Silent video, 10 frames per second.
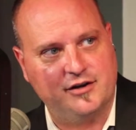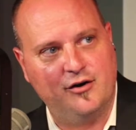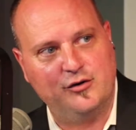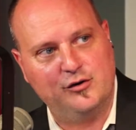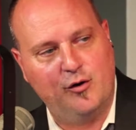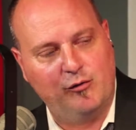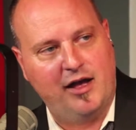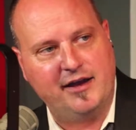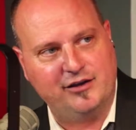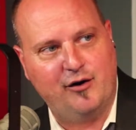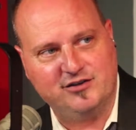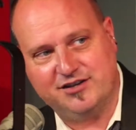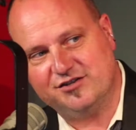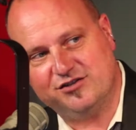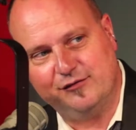I know you don't like, I
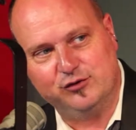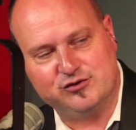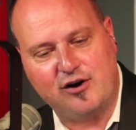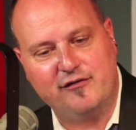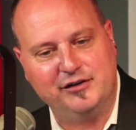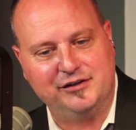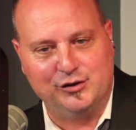said a civil servant.